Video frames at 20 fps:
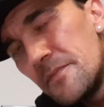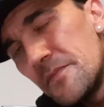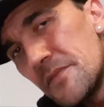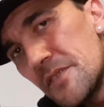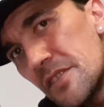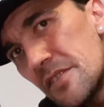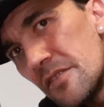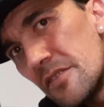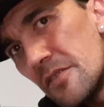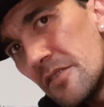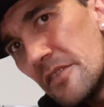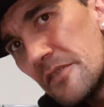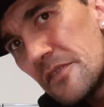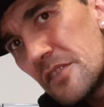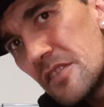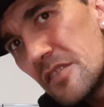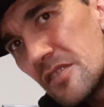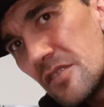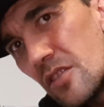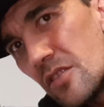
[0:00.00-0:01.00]
So if
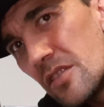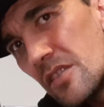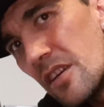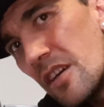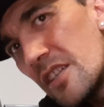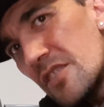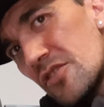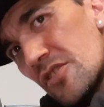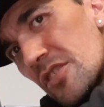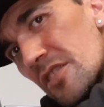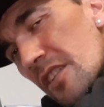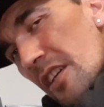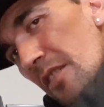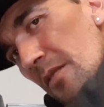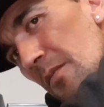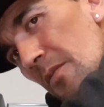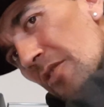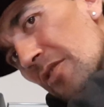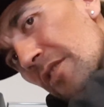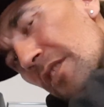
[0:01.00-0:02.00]
this online shit
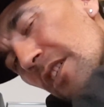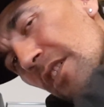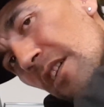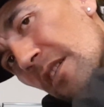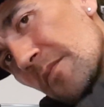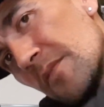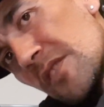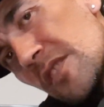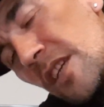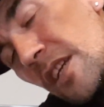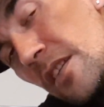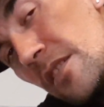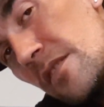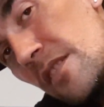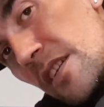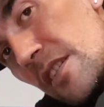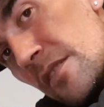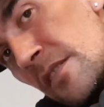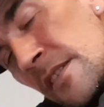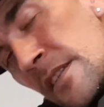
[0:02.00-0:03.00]
ain't working, I'm scared
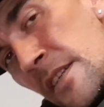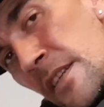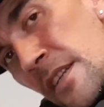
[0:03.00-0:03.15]
that